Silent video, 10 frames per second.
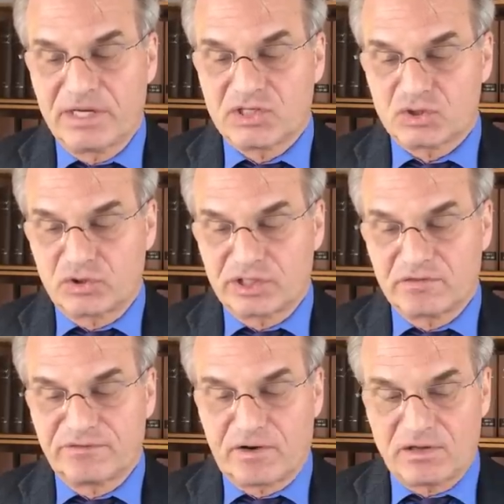
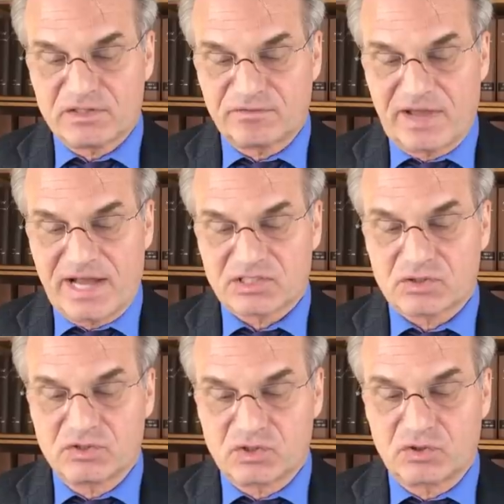asserting false facts
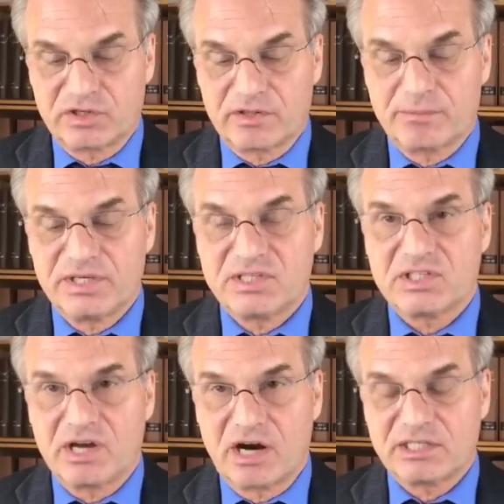concerning the
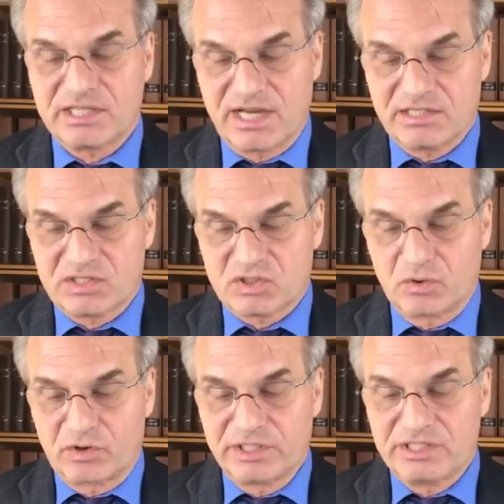PCR tests
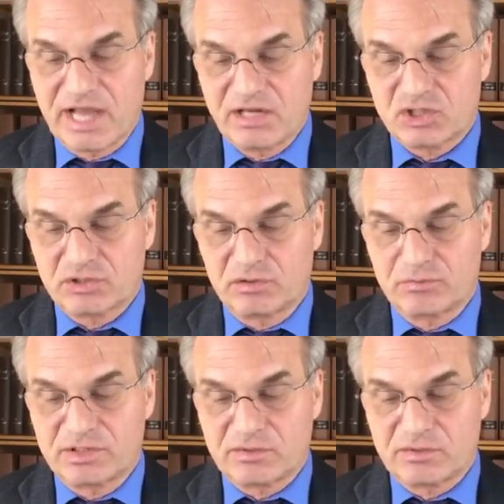or intentional